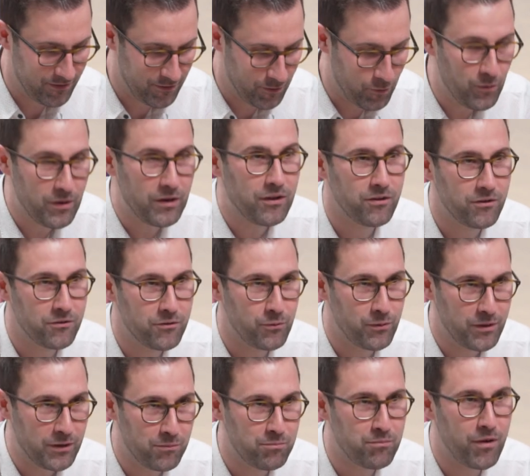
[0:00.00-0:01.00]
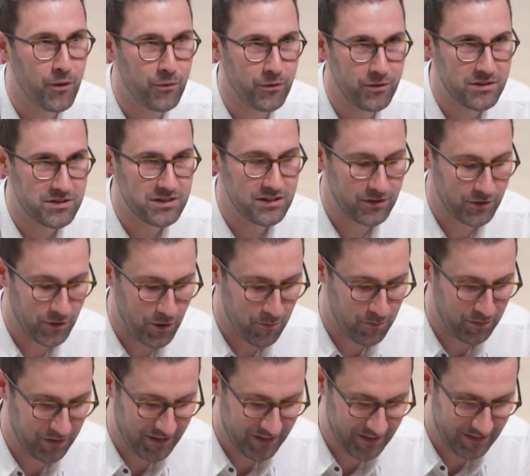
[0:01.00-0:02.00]
real power is in the
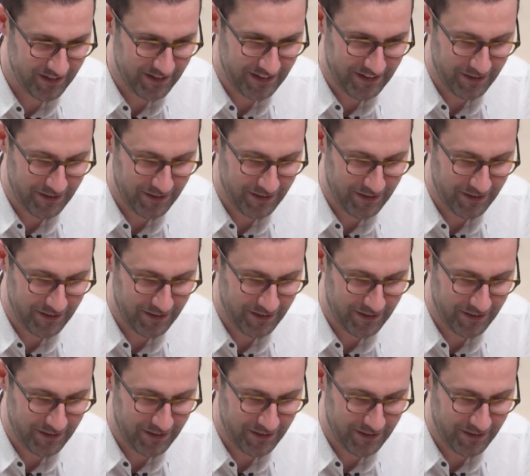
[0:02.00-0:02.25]
company.